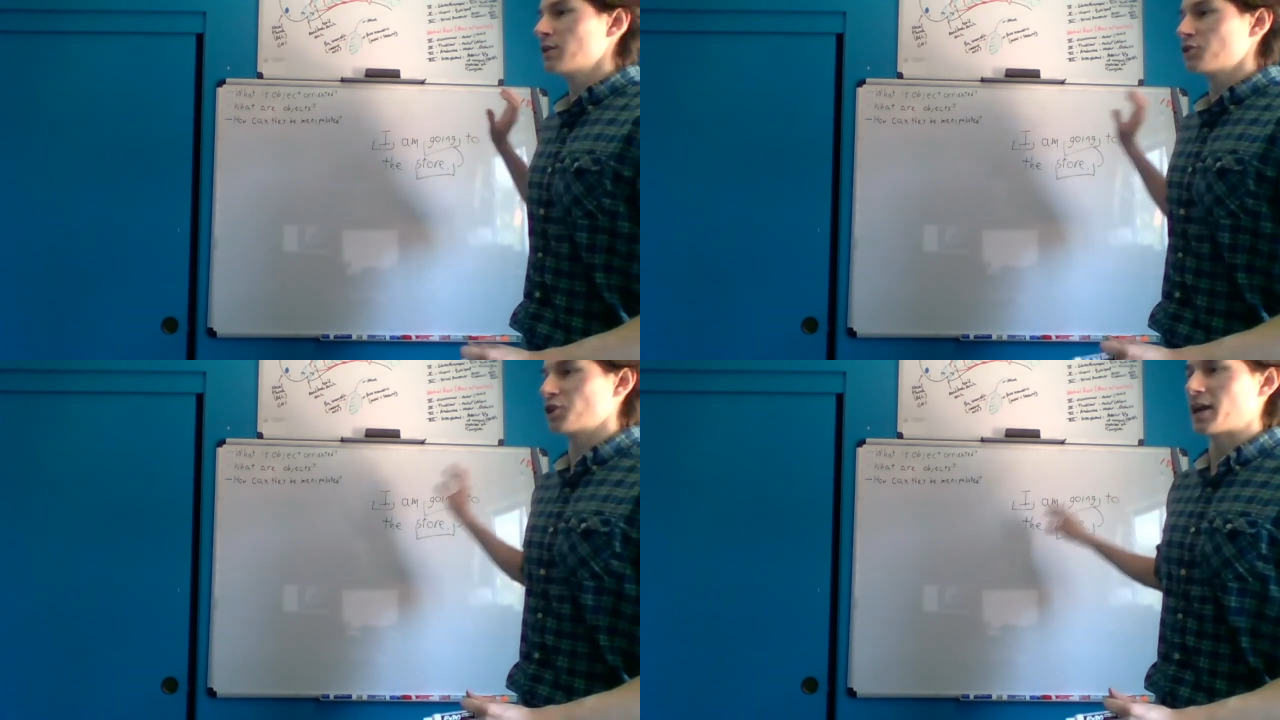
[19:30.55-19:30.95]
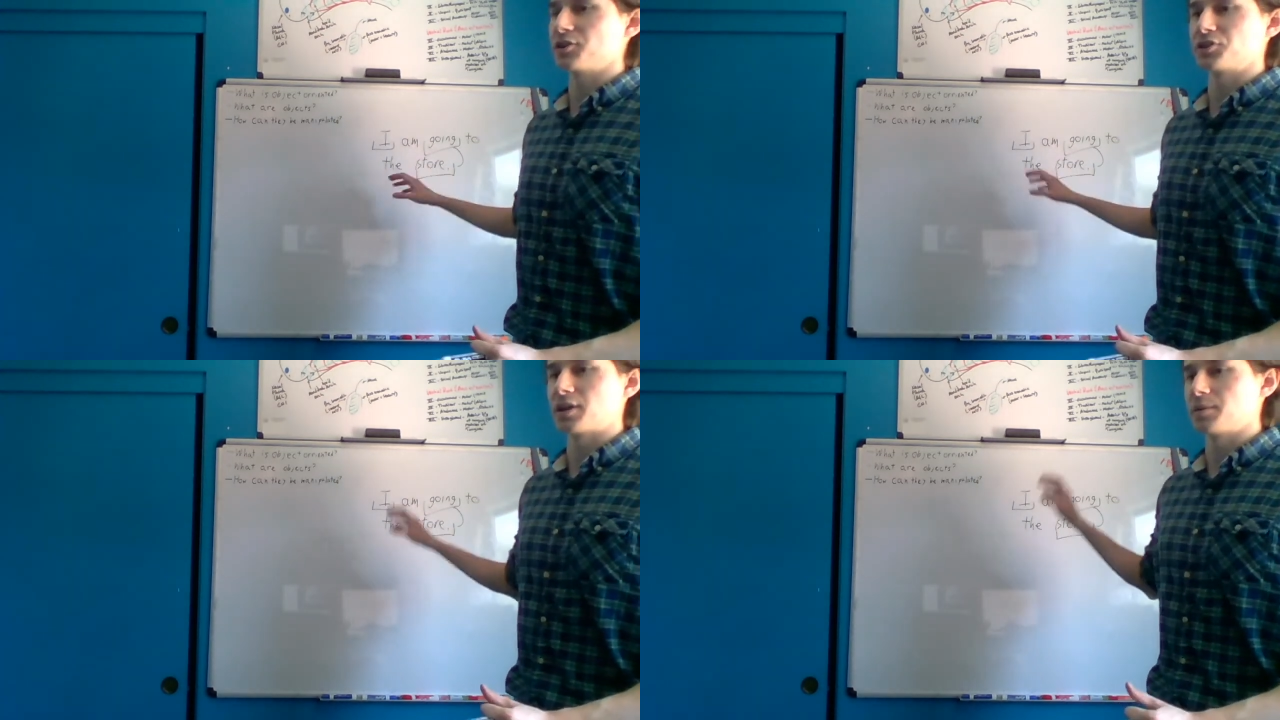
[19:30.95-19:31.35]

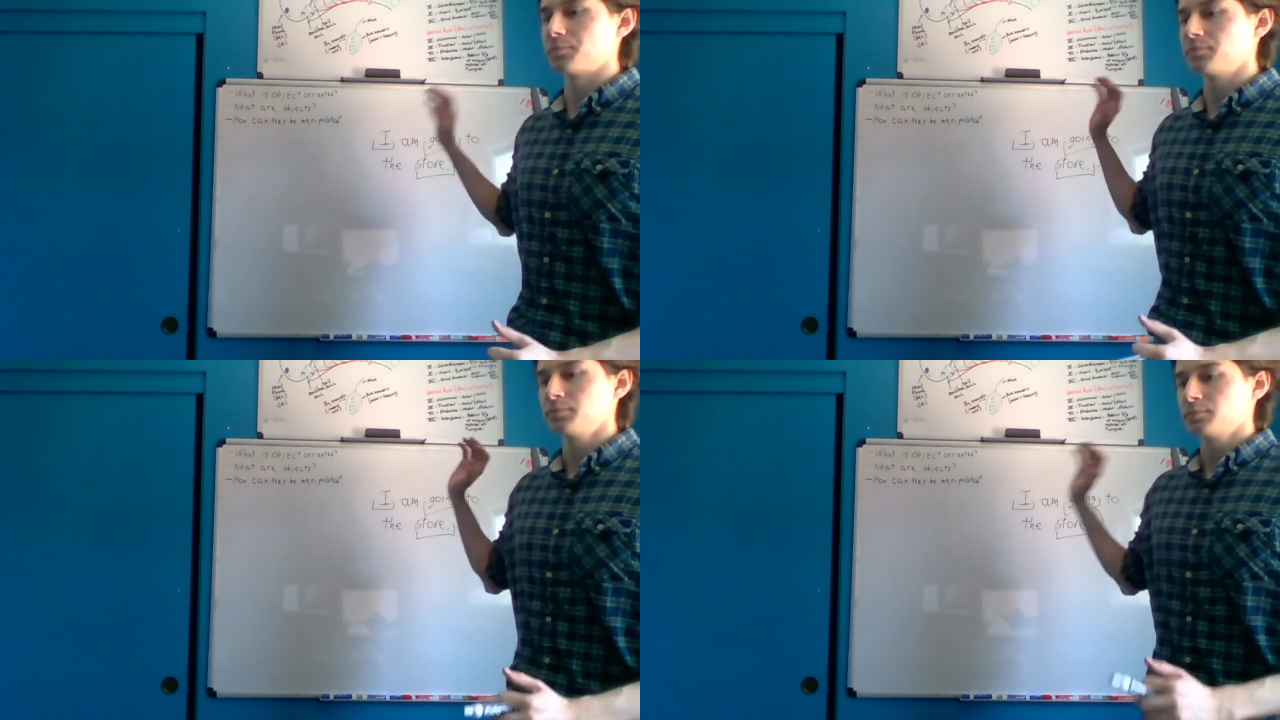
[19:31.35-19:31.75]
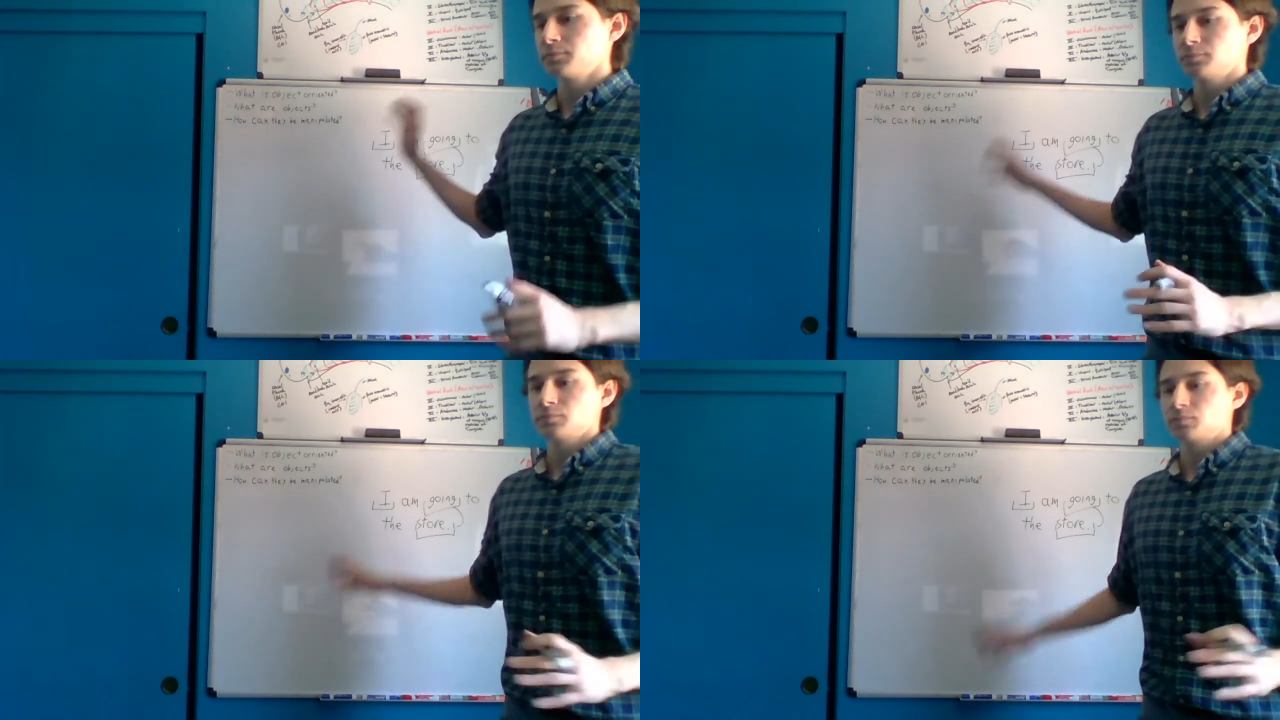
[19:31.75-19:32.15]
change them,
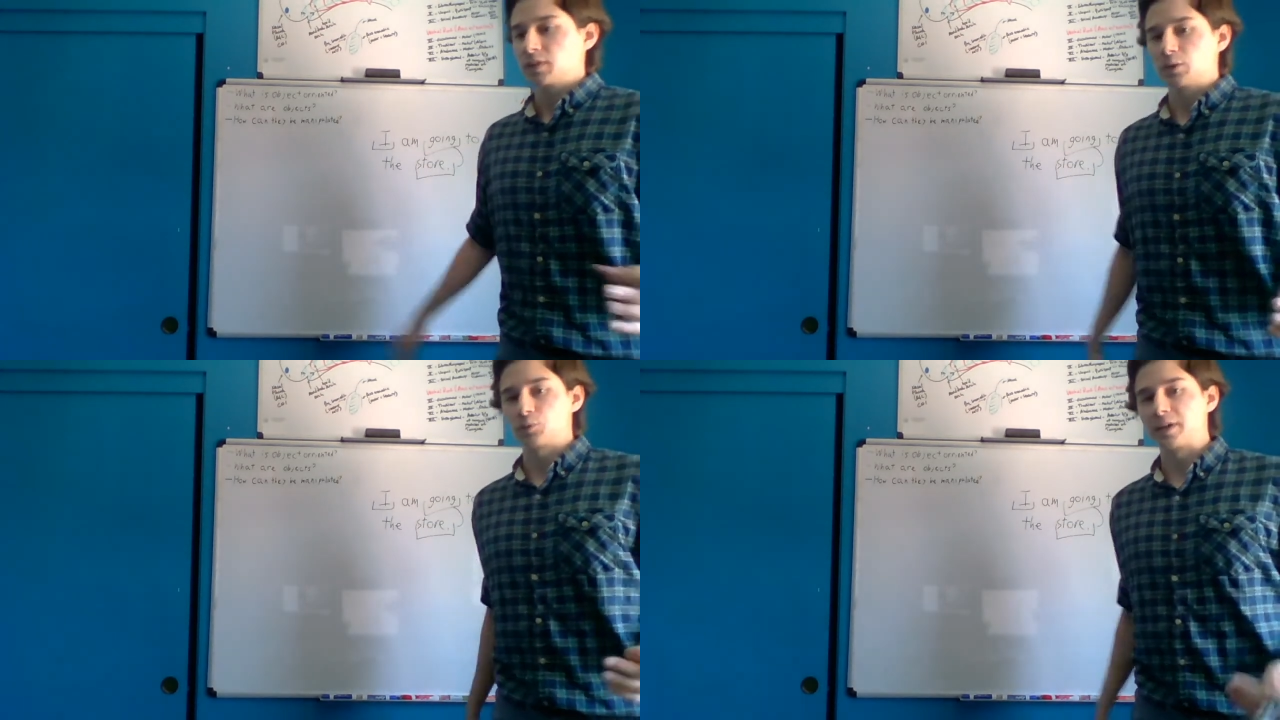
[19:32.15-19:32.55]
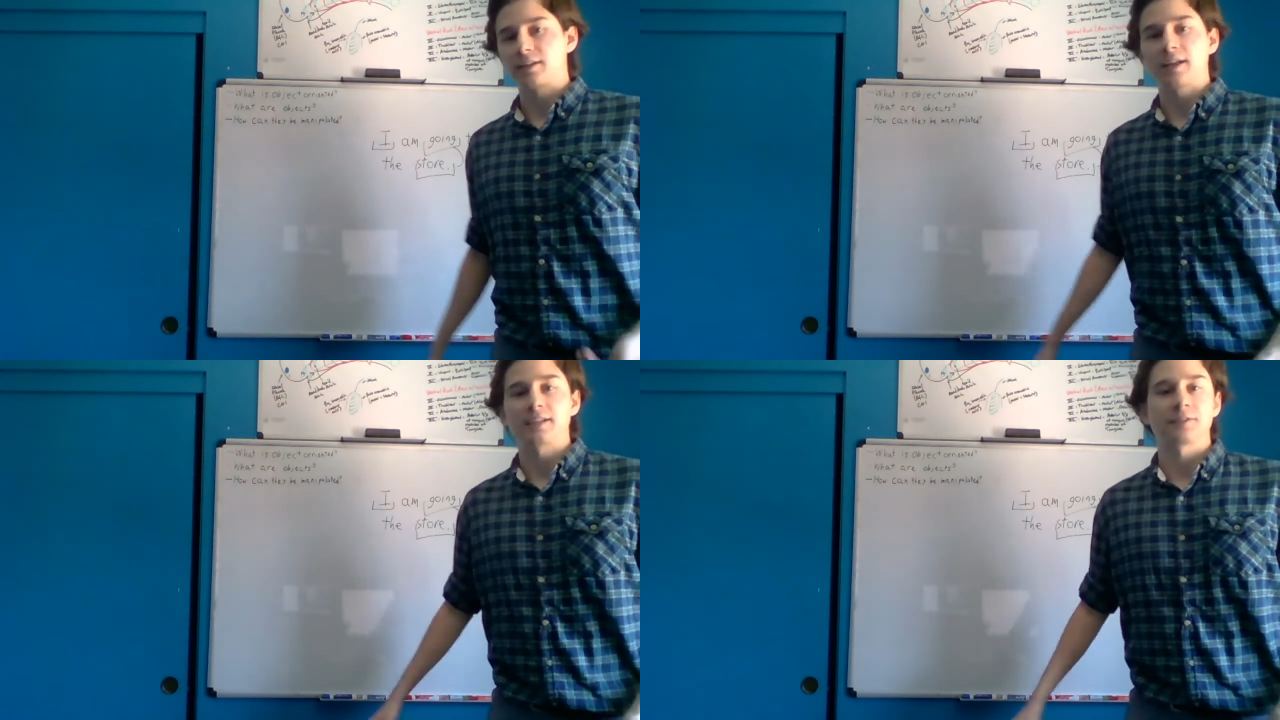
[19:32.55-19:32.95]

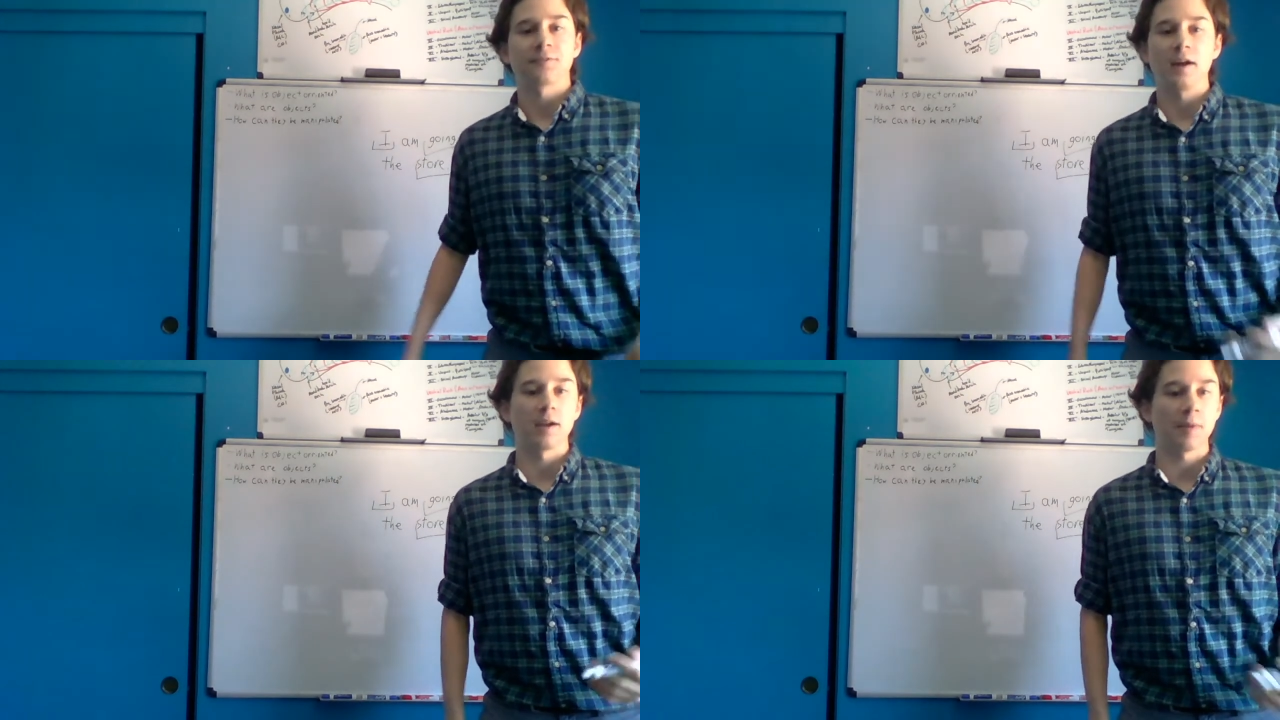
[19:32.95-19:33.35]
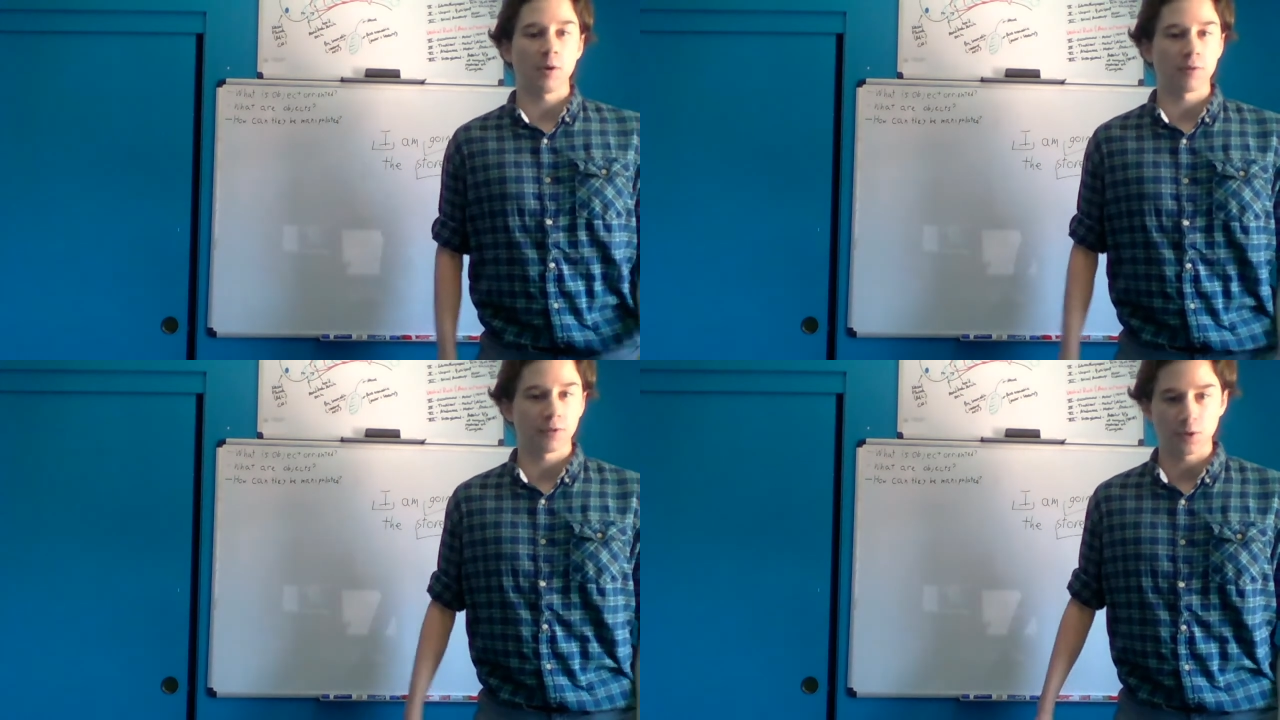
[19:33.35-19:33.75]
reclassify them
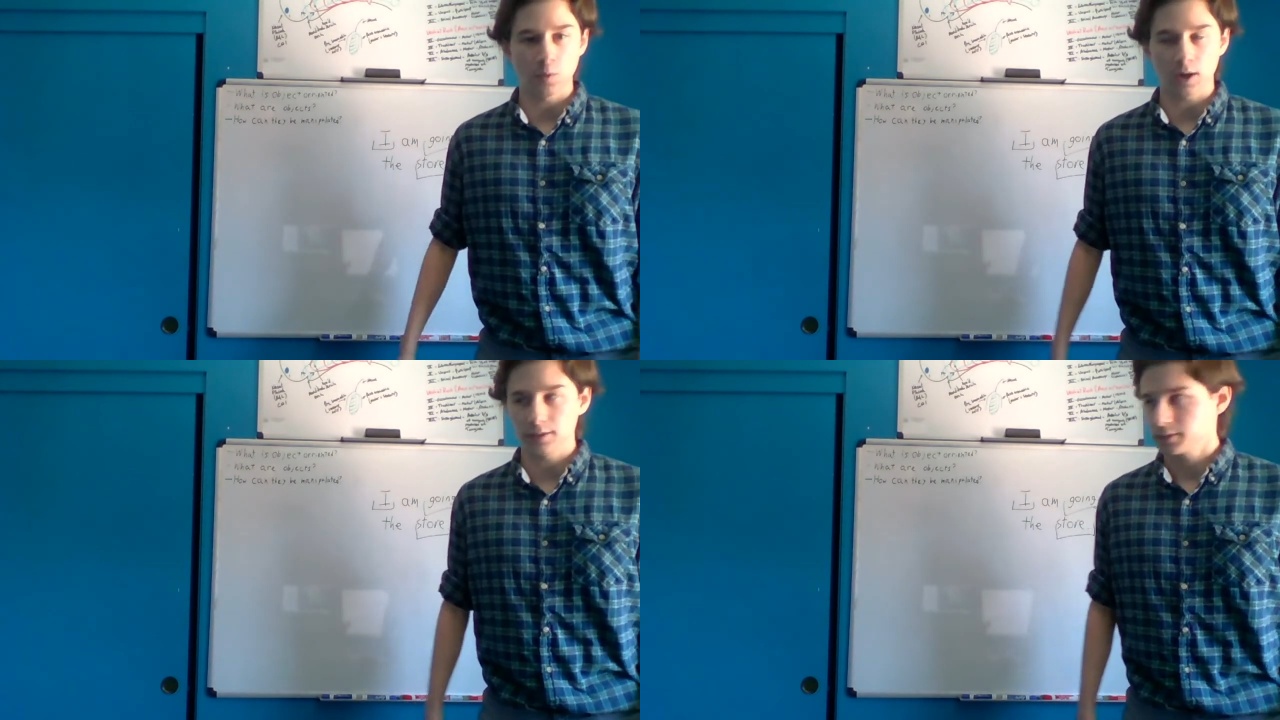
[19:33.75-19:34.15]
however you want.